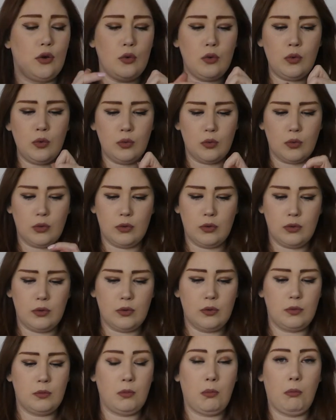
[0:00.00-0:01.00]
Ooh!
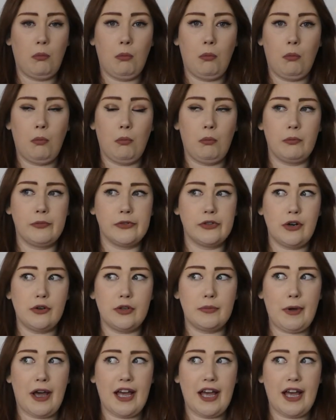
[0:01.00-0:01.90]
Short